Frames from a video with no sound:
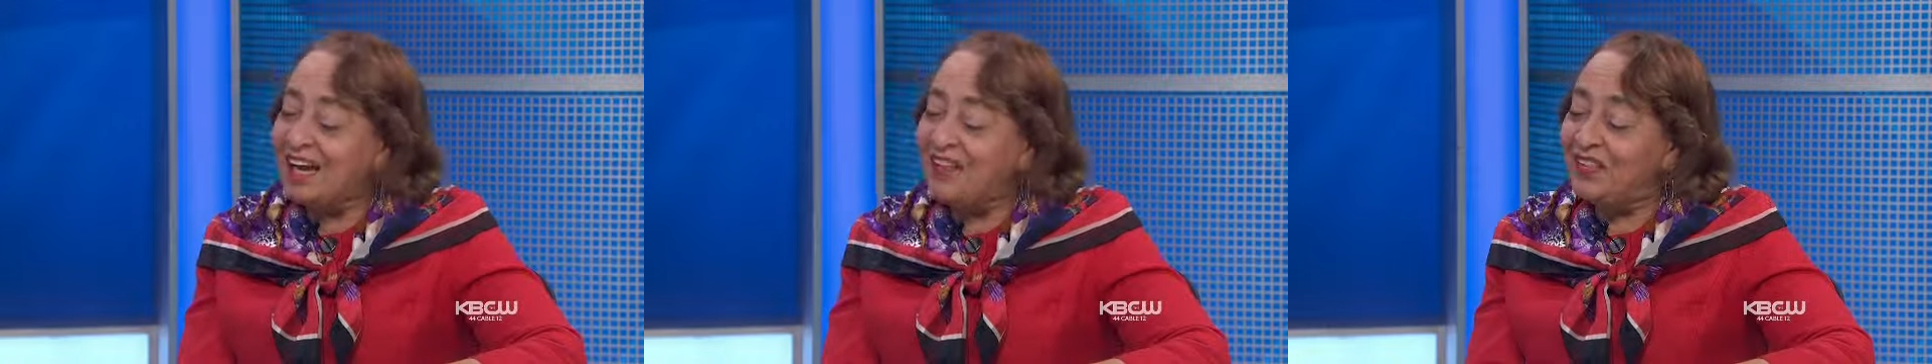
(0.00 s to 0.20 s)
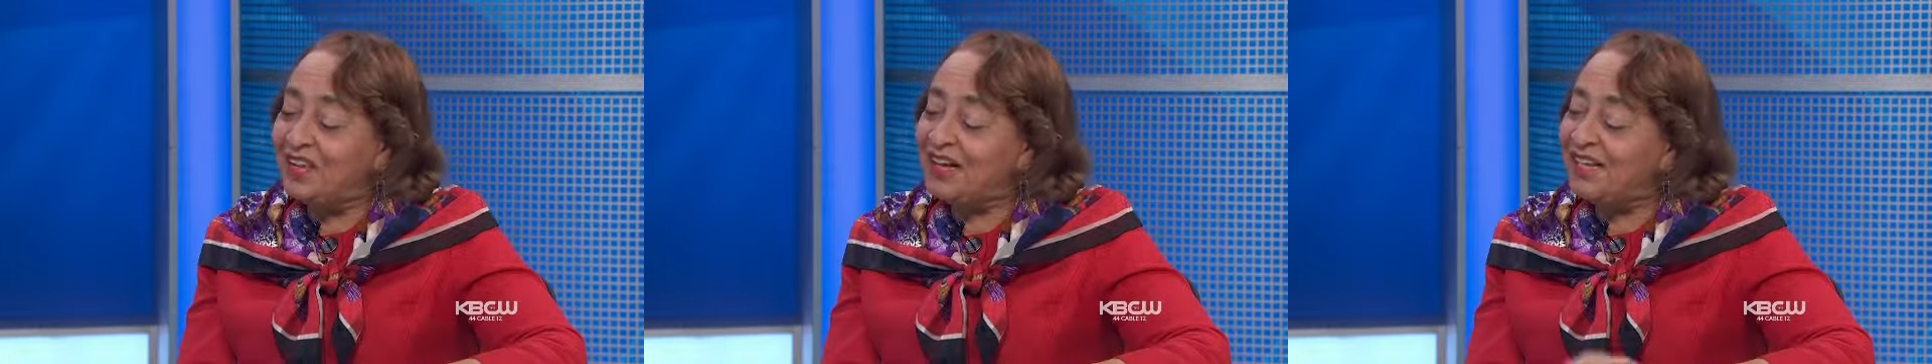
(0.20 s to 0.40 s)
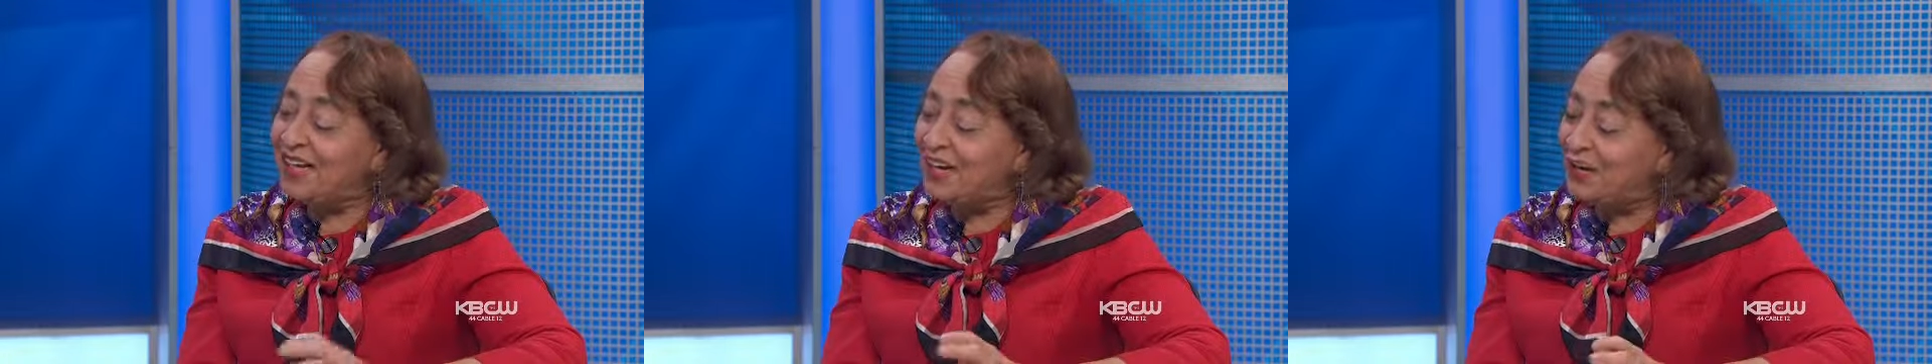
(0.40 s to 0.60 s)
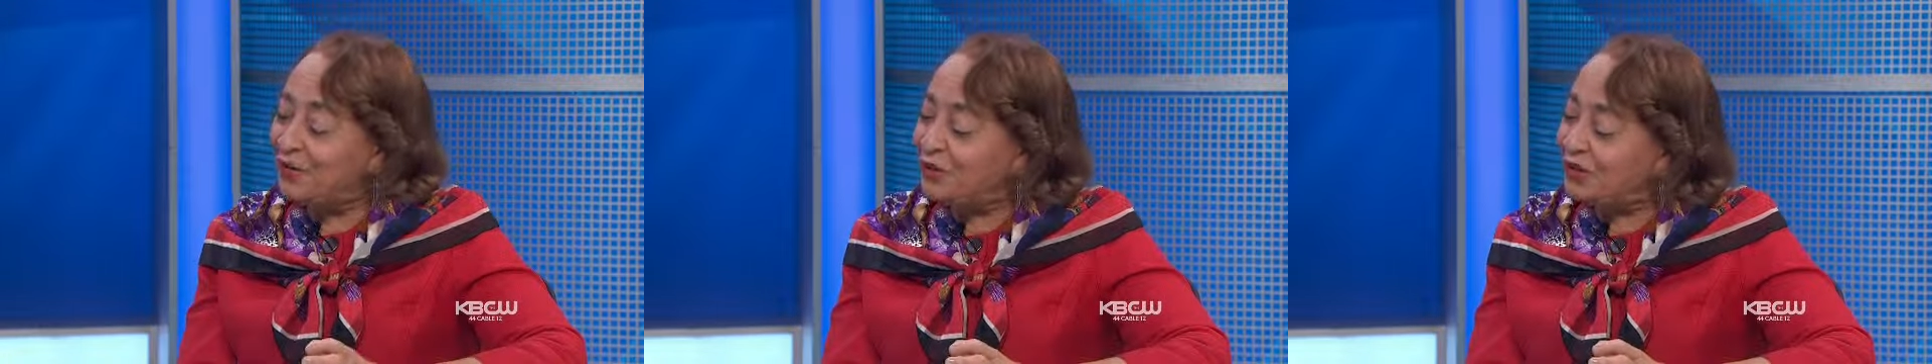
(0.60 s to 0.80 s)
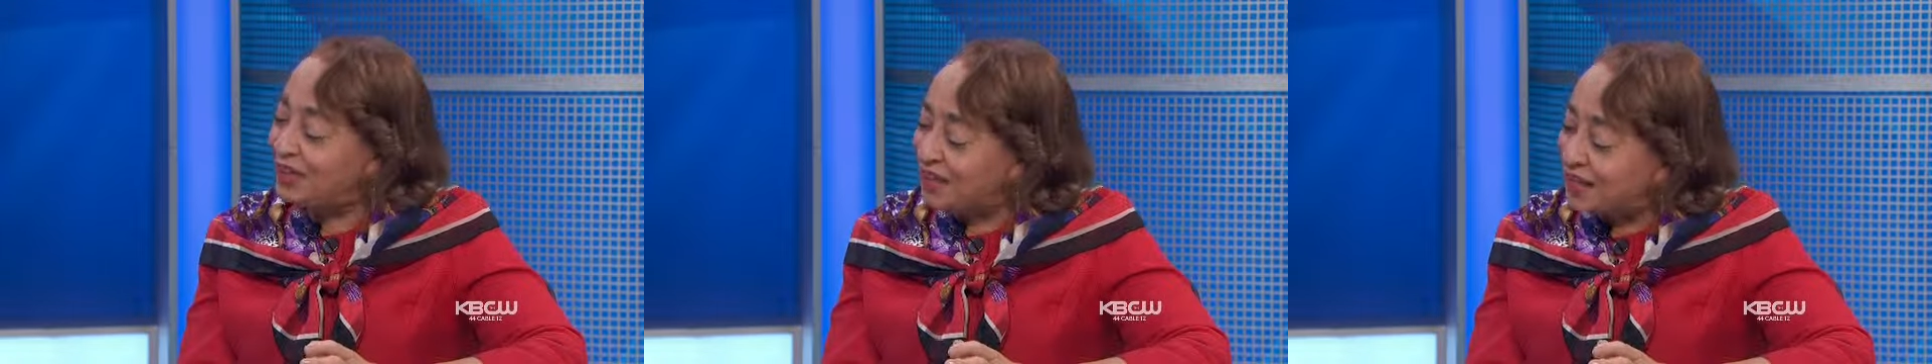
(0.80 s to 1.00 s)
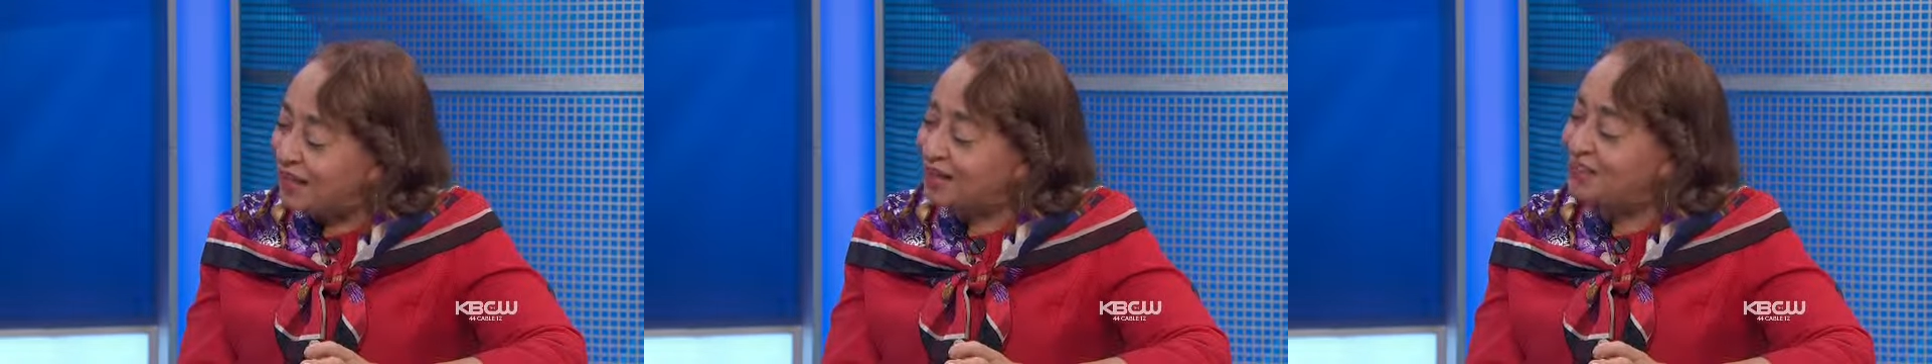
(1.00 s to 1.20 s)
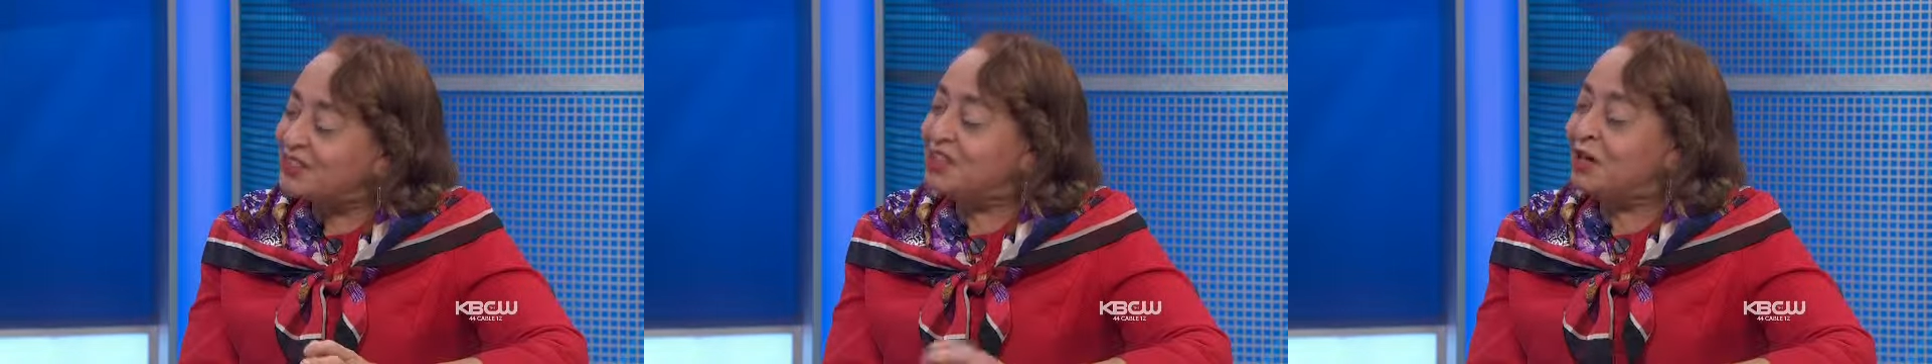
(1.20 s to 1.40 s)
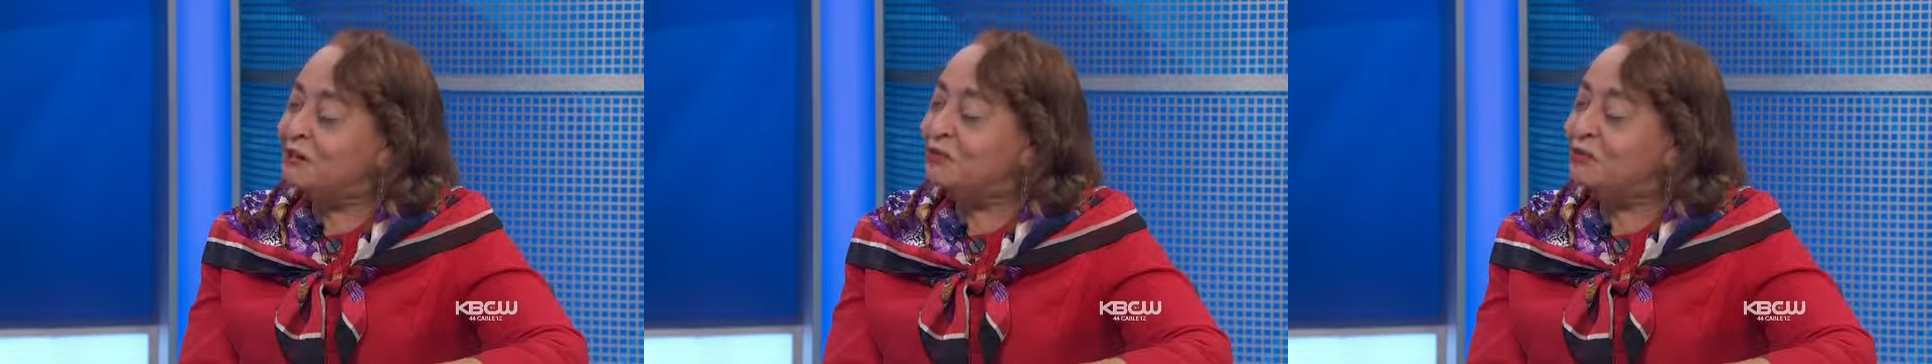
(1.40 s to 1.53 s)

And then later in college,